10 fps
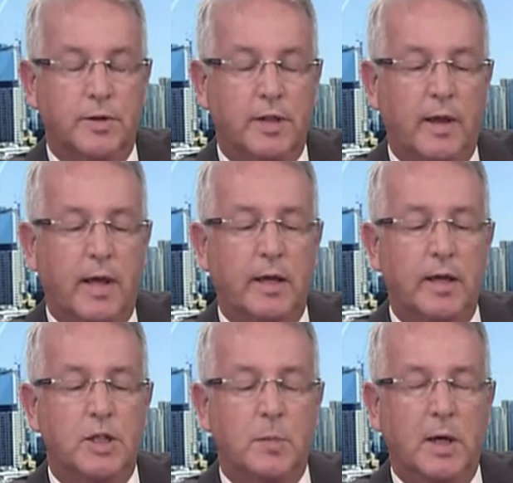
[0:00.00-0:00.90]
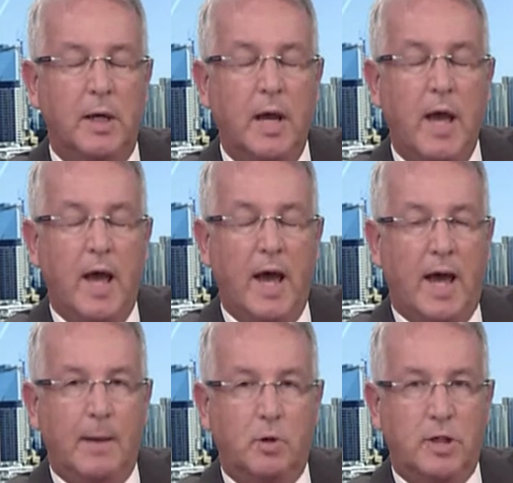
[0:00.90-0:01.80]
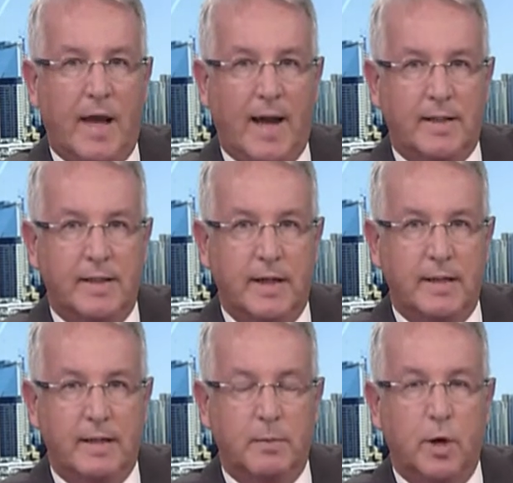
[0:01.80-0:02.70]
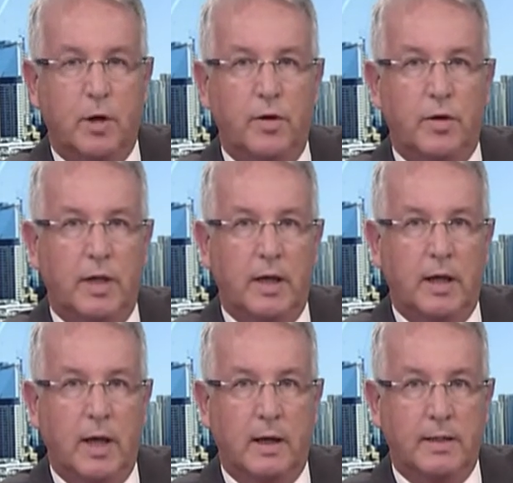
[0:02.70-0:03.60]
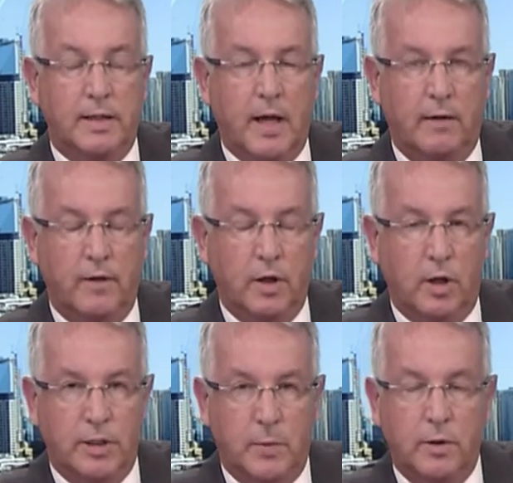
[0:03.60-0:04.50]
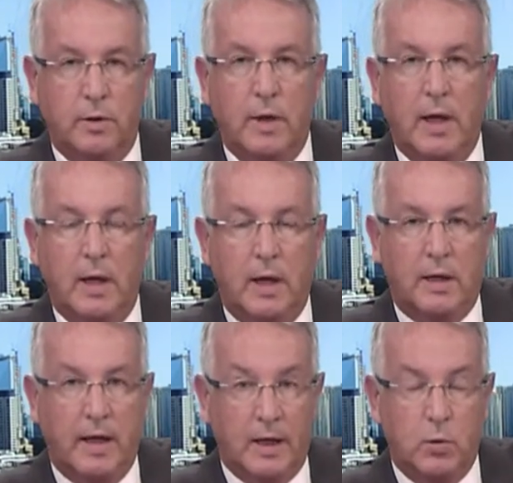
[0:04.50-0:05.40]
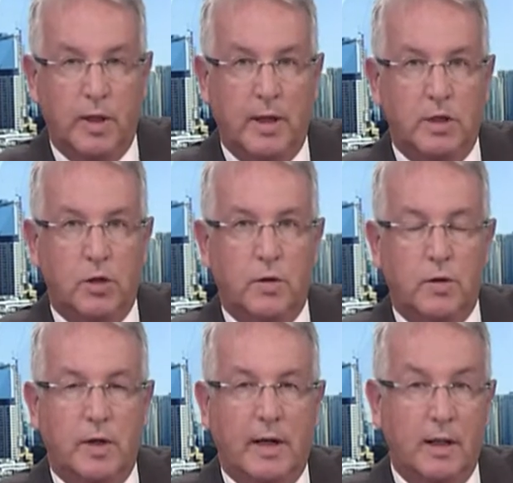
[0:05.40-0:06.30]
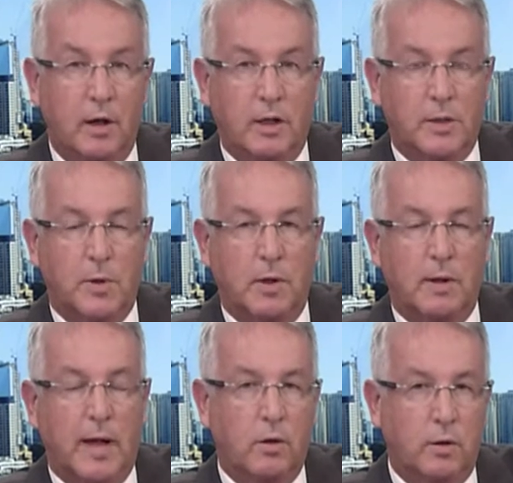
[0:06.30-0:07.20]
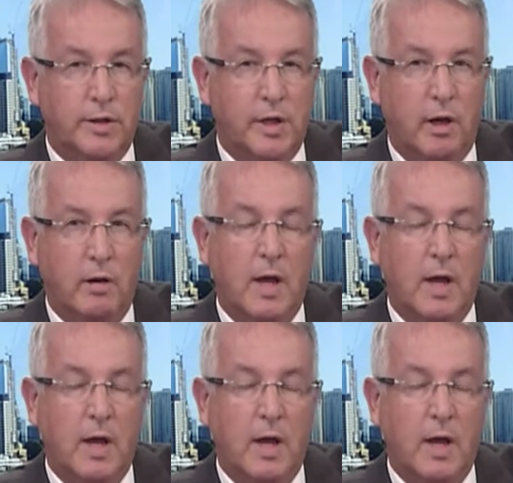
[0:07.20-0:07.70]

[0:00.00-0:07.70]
So they need to be able to access both the staff in the hospital, connect with their children in the hospital, and also